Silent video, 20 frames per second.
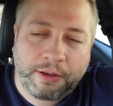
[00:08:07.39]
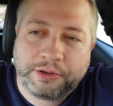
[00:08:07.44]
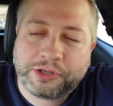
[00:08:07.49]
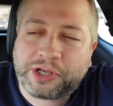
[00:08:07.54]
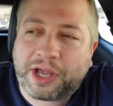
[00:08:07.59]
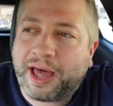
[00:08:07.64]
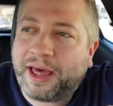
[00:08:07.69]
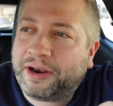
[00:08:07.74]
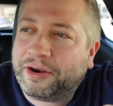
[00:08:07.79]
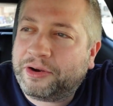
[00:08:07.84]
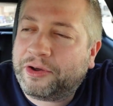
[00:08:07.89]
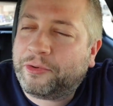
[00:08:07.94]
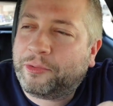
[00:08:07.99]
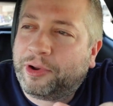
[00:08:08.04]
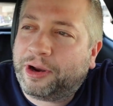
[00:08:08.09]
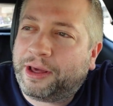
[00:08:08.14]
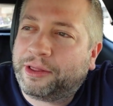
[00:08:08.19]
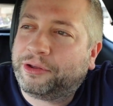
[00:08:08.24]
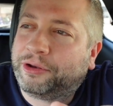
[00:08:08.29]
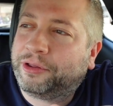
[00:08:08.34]
So I don't know
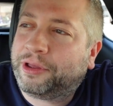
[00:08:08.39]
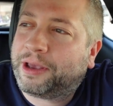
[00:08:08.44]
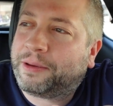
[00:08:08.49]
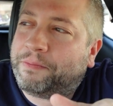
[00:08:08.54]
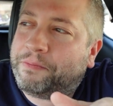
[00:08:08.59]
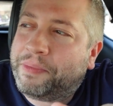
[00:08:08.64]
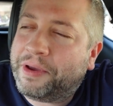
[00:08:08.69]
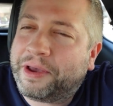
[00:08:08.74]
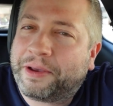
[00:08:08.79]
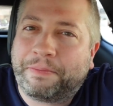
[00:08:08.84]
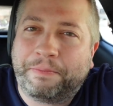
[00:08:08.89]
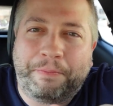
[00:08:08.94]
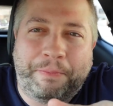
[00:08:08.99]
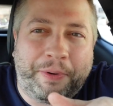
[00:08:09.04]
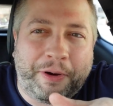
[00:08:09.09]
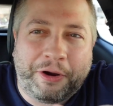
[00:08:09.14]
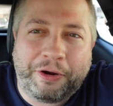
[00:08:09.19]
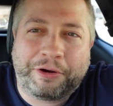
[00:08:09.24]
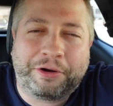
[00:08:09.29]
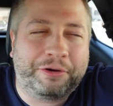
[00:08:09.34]
what other like big
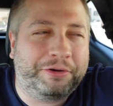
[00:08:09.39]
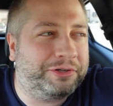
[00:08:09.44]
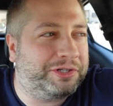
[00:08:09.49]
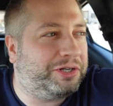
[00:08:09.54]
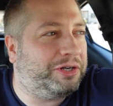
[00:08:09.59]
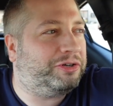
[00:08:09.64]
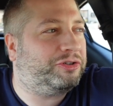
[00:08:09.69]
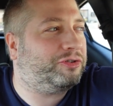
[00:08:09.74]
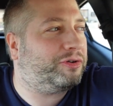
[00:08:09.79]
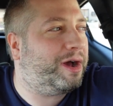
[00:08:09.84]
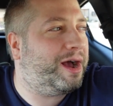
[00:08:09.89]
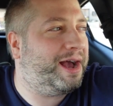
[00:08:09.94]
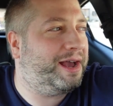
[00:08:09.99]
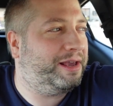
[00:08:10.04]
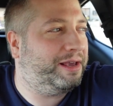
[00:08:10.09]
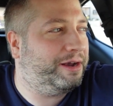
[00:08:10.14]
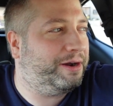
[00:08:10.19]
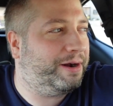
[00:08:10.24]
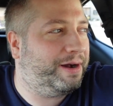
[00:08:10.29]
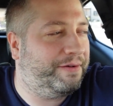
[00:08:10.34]
burgers to try
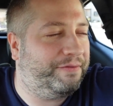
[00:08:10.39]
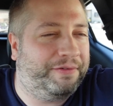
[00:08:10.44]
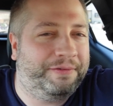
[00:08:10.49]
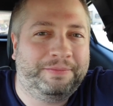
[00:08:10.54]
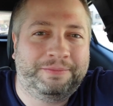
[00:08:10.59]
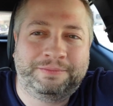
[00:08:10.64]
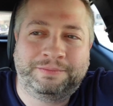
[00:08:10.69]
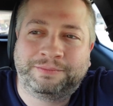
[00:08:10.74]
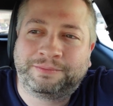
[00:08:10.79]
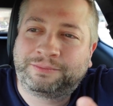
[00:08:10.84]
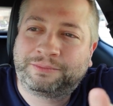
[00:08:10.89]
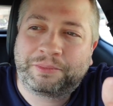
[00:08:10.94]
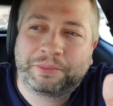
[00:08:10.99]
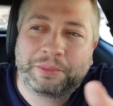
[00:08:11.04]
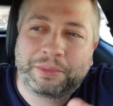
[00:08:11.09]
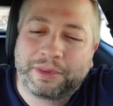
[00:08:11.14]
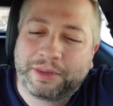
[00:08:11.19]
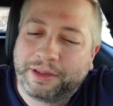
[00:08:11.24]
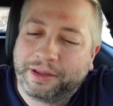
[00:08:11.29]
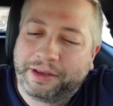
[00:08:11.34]
here. I've
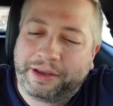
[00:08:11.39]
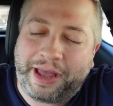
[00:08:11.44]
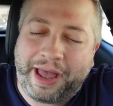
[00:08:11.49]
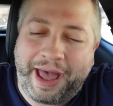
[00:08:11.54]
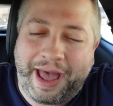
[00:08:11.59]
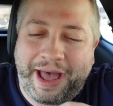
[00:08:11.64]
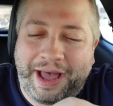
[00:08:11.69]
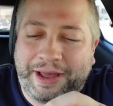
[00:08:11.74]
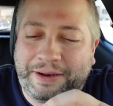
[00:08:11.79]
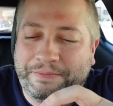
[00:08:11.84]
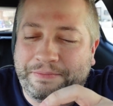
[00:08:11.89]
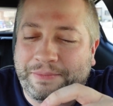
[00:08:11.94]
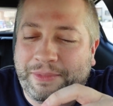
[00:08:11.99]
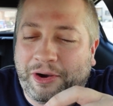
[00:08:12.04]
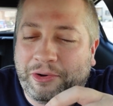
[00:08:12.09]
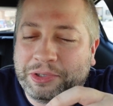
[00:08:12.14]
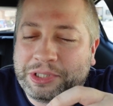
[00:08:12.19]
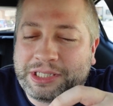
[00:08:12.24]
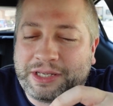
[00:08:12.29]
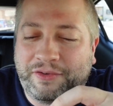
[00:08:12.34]
had
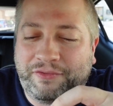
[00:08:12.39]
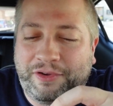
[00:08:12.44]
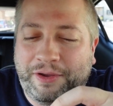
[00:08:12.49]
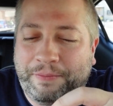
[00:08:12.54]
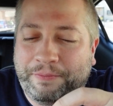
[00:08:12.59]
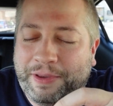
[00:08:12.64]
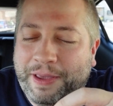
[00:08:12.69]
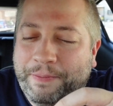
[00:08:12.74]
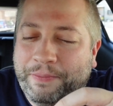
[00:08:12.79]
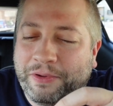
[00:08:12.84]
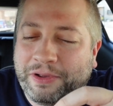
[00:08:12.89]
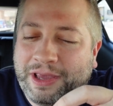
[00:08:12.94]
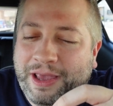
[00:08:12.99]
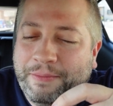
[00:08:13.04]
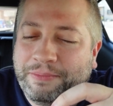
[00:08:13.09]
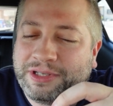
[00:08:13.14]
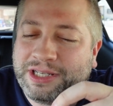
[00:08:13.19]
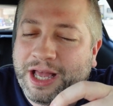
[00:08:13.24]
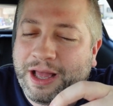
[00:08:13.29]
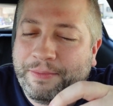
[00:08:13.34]
most of them. People
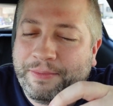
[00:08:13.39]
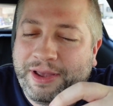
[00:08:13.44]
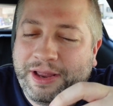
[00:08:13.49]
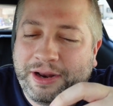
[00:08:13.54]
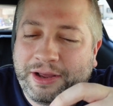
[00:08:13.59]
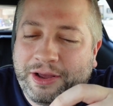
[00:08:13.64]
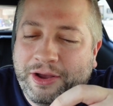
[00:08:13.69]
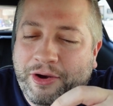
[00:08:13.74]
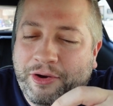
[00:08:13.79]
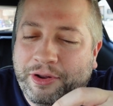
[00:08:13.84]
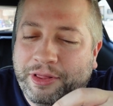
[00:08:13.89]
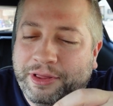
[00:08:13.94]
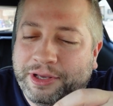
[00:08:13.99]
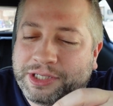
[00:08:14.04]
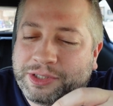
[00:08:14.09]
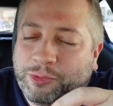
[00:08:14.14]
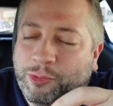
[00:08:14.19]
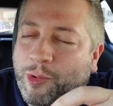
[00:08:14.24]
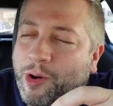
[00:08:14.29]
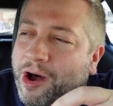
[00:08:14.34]
keep telling me to go to
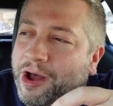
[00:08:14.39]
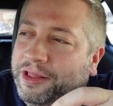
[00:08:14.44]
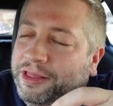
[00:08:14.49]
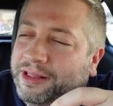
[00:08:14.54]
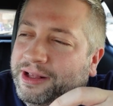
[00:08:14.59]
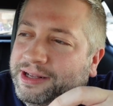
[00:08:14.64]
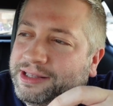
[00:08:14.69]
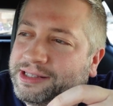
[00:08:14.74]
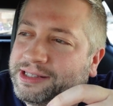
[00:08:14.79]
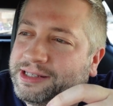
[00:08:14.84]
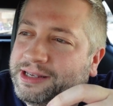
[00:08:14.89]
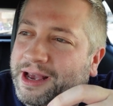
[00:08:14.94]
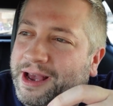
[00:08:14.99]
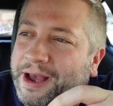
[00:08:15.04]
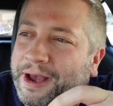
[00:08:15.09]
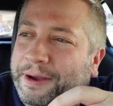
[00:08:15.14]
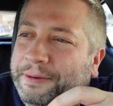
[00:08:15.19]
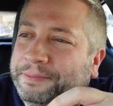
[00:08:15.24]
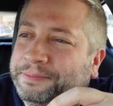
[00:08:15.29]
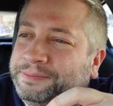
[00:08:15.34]
this one that's,
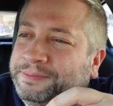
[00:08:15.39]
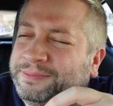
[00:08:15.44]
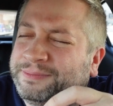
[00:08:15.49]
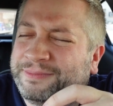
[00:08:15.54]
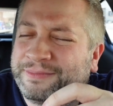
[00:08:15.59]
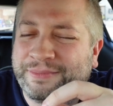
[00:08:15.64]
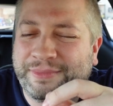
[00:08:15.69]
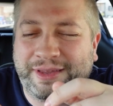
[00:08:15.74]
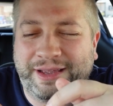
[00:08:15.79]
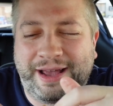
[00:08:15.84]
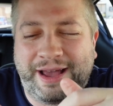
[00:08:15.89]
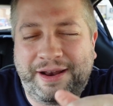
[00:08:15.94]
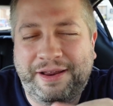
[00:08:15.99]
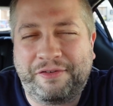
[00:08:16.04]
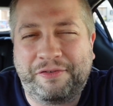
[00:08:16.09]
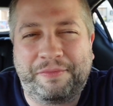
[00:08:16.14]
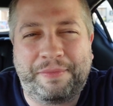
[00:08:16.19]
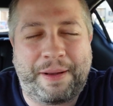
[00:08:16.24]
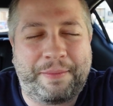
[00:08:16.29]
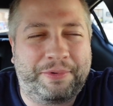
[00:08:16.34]
uh, I don't
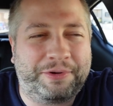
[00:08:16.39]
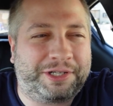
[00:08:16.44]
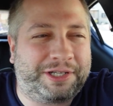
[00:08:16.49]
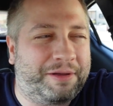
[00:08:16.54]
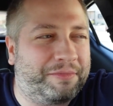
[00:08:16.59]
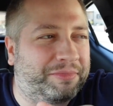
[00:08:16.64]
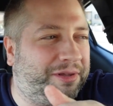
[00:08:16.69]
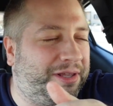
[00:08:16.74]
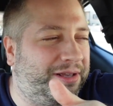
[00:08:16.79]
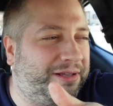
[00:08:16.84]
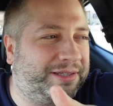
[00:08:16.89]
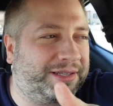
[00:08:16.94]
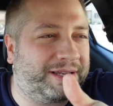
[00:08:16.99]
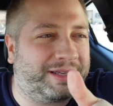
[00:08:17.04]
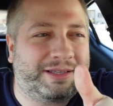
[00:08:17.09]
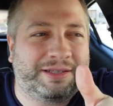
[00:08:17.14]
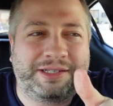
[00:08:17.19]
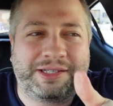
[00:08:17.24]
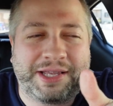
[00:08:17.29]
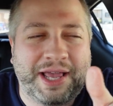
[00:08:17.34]
even remember, something. It's
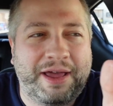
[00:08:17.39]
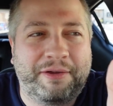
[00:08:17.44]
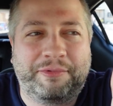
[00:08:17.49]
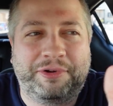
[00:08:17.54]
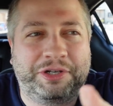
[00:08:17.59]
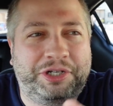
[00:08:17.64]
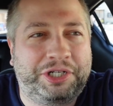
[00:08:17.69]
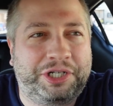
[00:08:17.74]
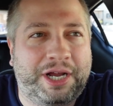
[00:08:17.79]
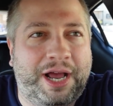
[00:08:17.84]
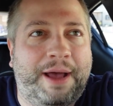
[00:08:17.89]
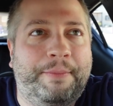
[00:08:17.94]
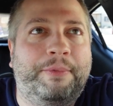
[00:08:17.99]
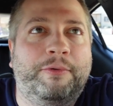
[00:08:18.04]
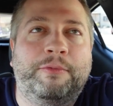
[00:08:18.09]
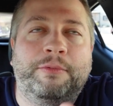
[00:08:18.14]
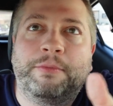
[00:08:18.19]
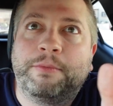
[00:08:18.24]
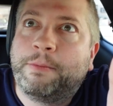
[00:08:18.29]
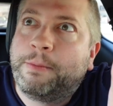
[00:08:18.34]
like the sandwich shop.
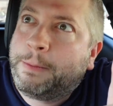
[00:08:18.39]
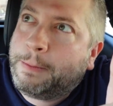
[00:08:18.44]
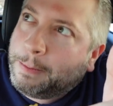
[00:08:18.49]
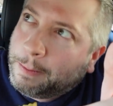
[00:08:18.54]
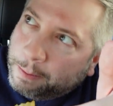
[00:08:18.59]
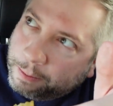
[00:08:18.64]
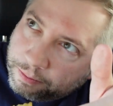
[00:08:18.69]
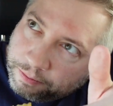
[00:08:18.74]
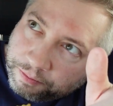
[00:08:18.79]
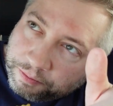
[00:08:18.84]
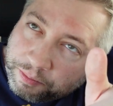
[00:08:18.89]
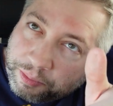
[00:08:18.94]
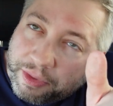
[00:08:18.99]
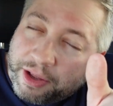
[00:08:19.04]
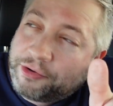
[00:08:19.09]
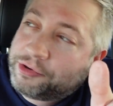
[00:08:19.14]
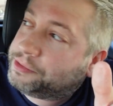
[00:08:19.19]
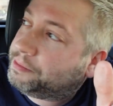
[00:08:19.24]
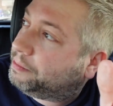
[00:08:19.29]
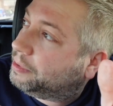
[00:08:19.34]

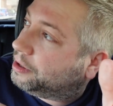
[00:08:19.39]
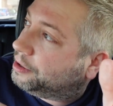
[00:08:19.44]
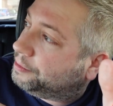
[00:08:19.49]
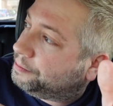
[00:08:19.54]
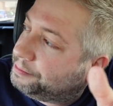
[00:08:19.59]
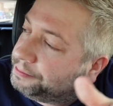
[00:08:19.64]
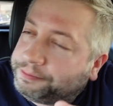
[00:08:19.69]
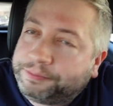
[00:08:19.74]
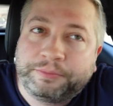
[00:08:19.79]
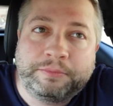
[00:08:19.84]
There's a bird.